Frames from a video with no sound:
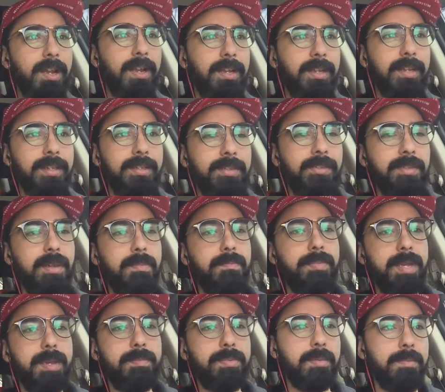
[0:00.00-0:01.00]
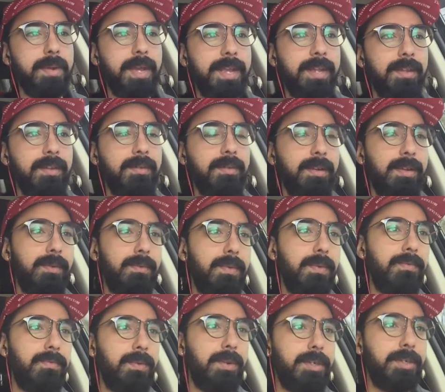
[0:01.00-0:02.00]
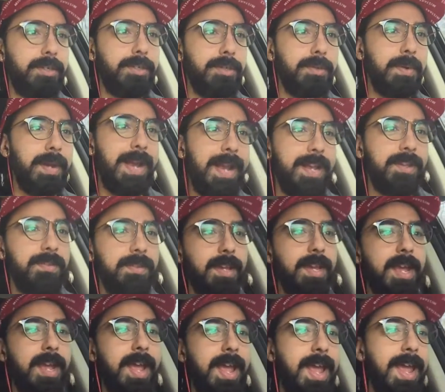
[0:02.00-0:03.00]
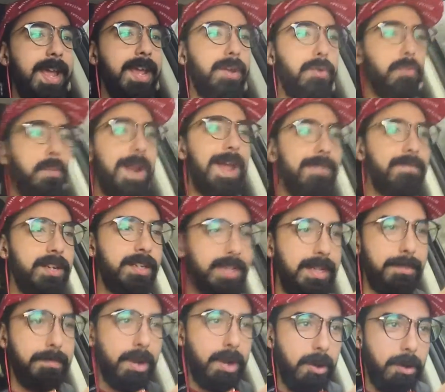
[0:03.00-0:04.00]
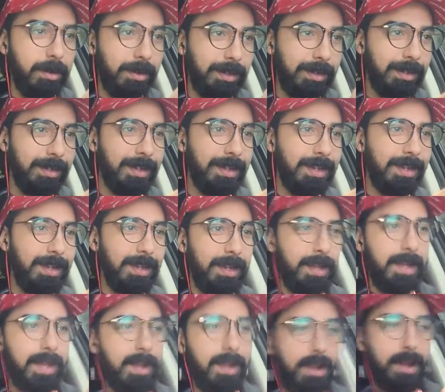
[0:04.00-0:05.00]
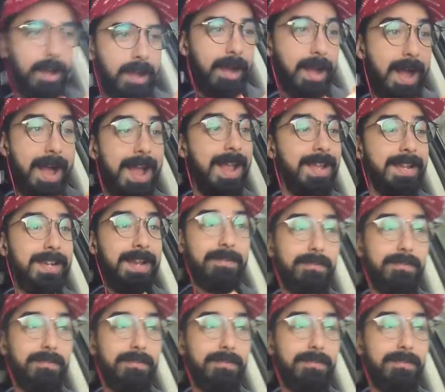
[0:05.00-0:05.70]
uh, some people might uh, refer to as a gravity bong. Uh, I had